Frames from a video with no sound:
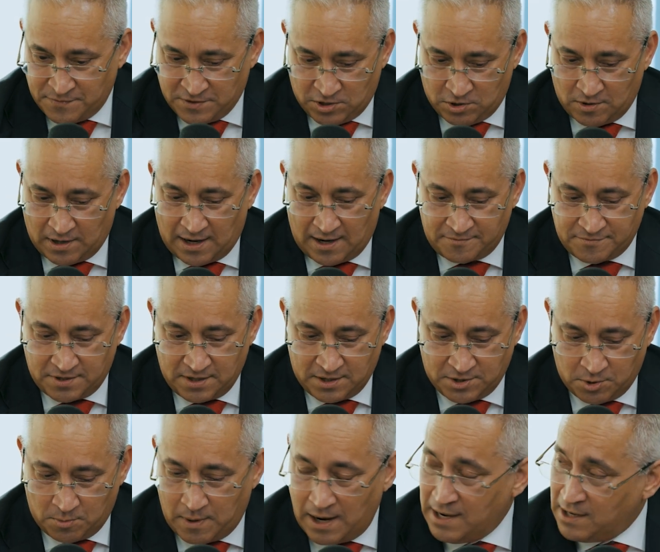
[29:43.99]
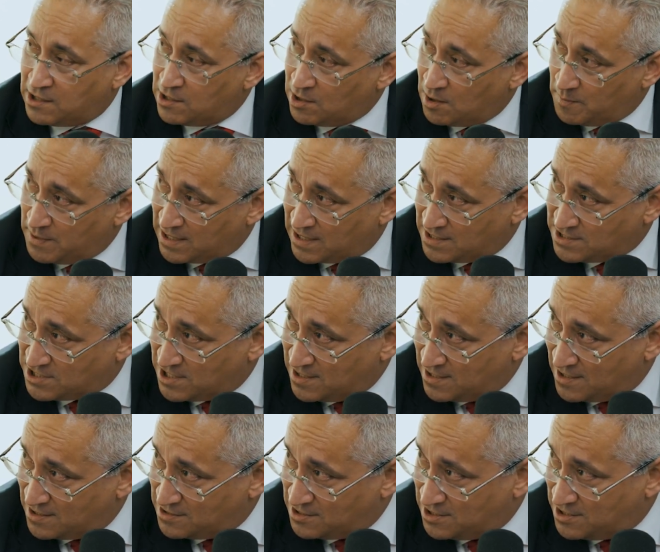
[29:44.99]
You have the Dubai Economic
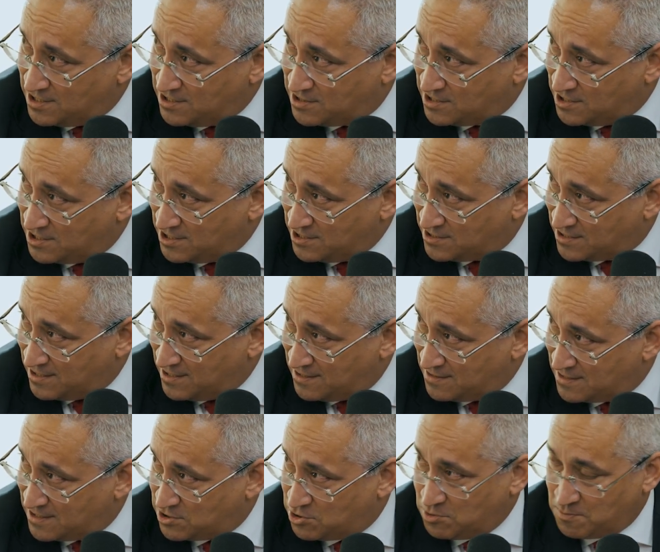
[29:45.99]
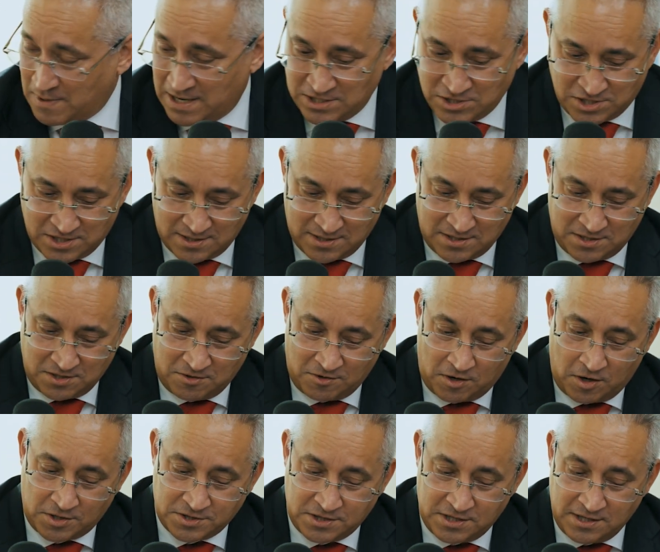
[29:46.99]
Agenda, the D33 that you mentioned. You
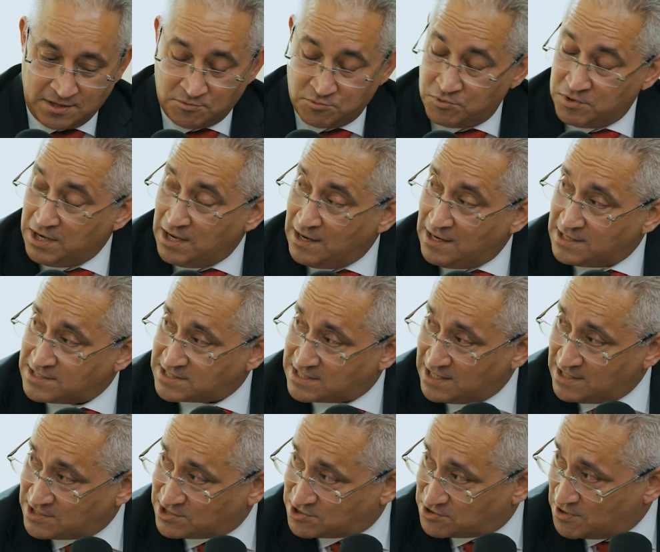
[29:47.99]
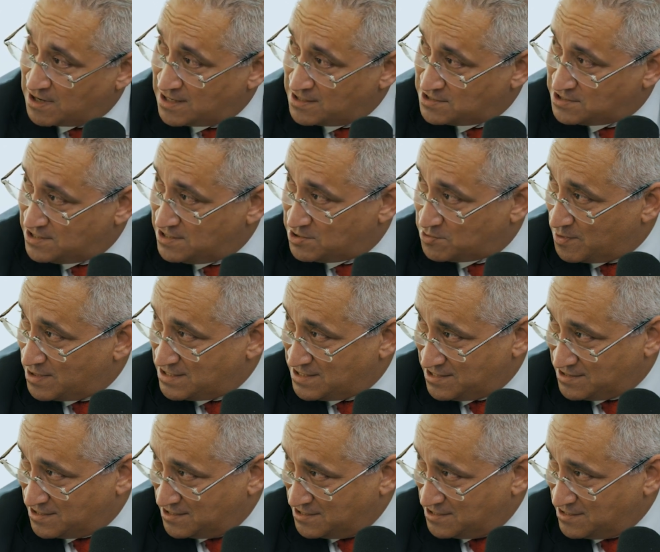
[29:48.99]
got the Real Estate Strategy
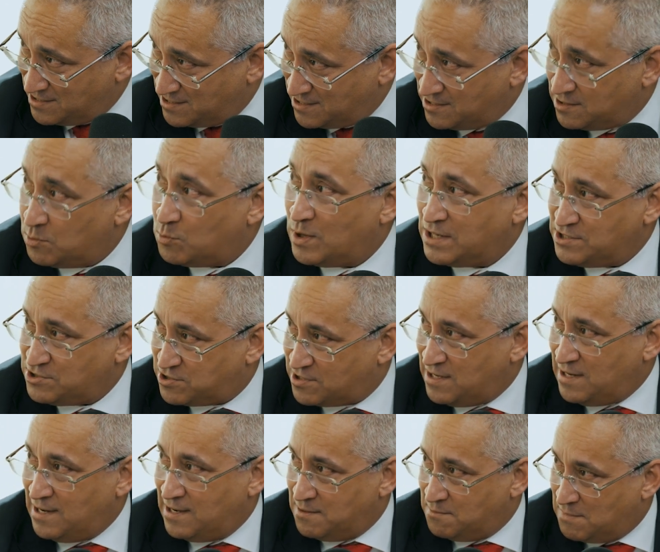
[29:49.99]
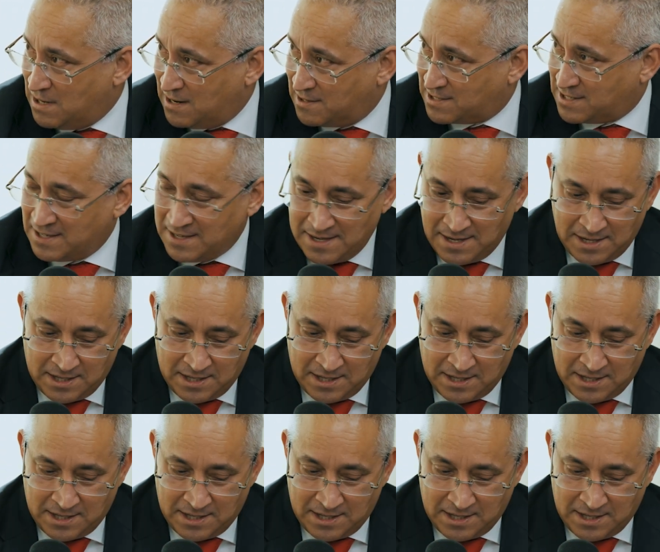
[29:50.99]
2033, the 1 trillion mark.